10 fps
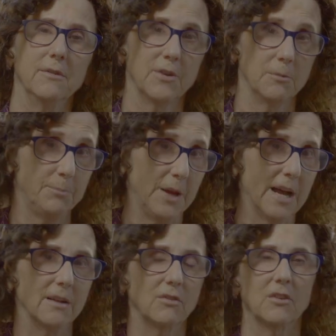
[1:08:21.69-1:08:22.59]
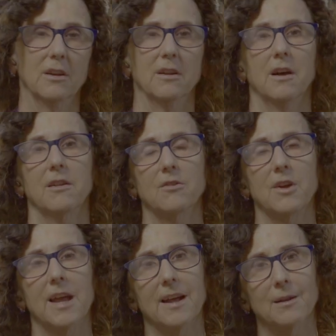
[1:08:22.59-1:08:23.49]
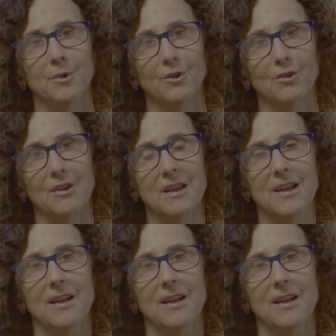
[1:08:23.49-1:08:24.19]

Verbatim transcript: from bats and other animals.